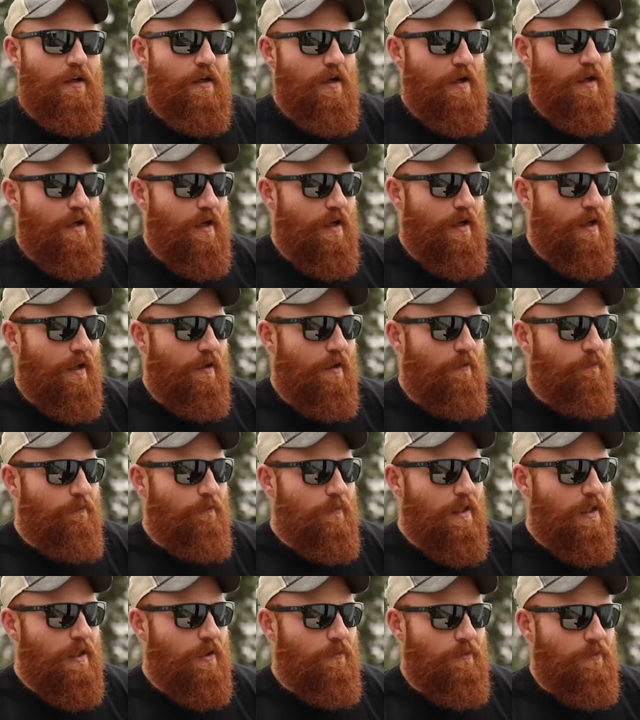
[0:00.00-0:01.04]
uh,
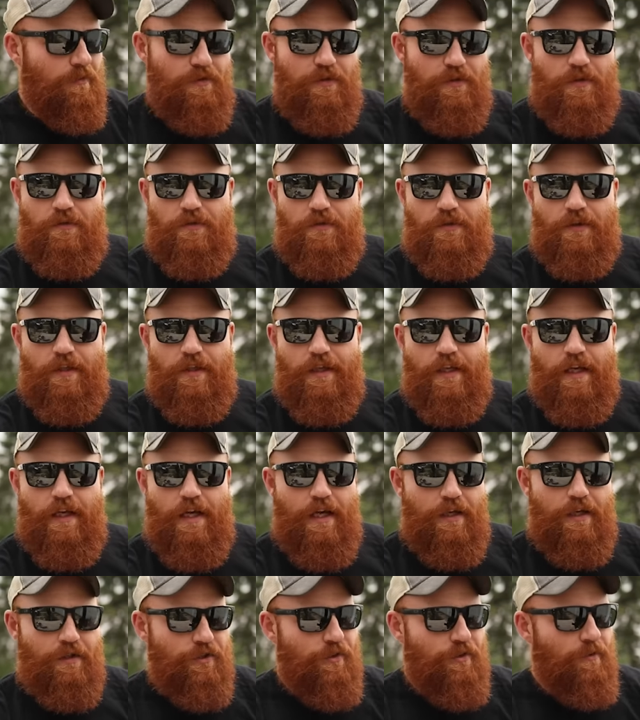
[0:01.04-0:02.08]
equals usually
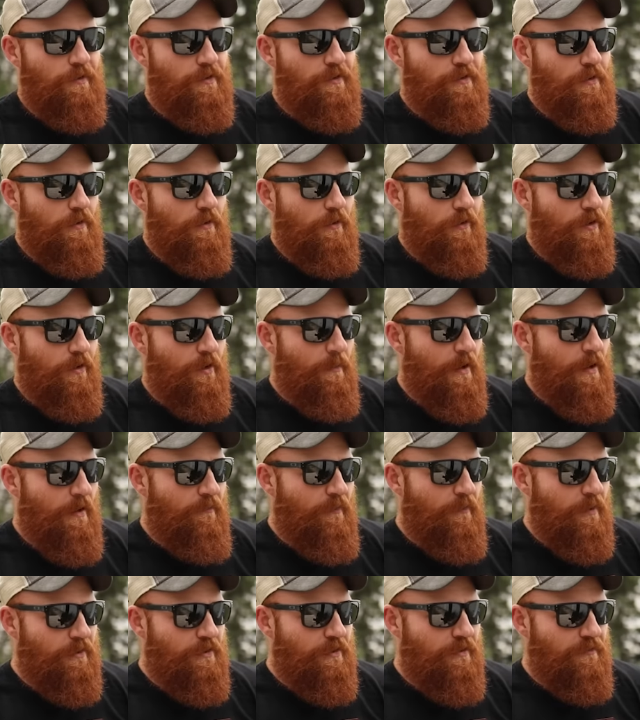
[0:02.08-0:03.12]
a short stroke or a
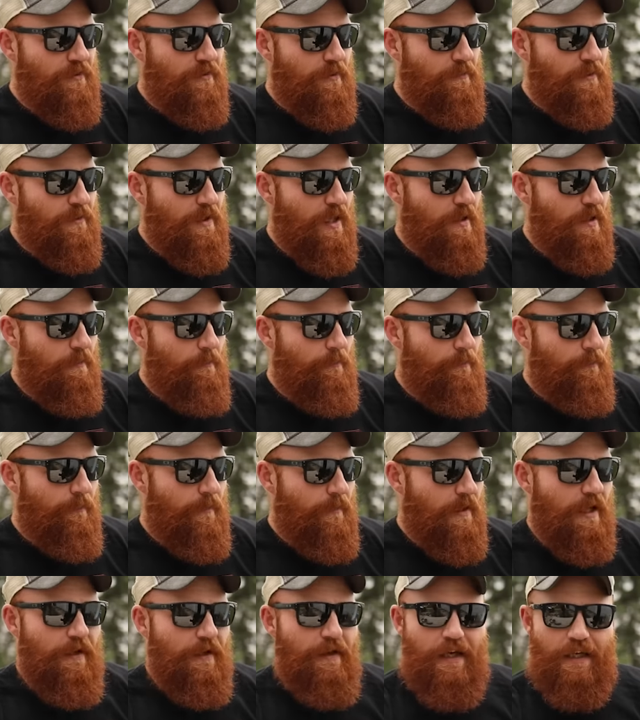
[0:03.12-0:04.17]
malfunction of some type
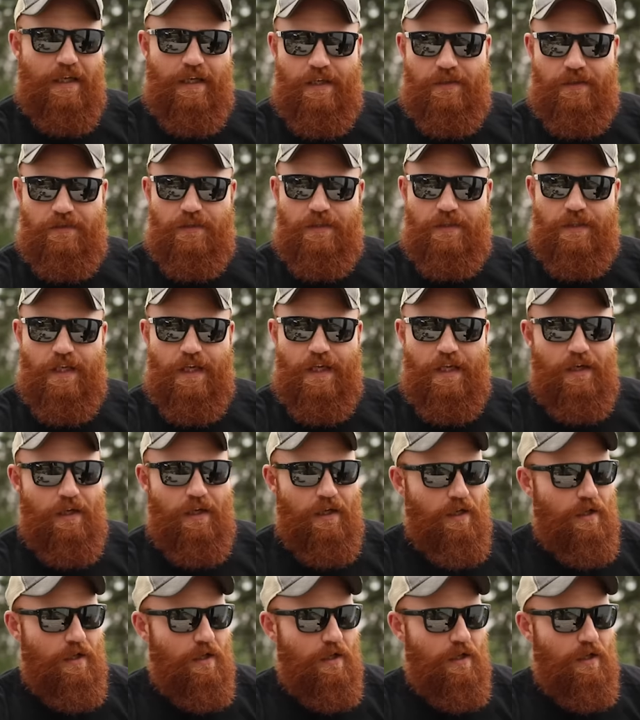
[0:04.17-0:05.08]
and in that case it did.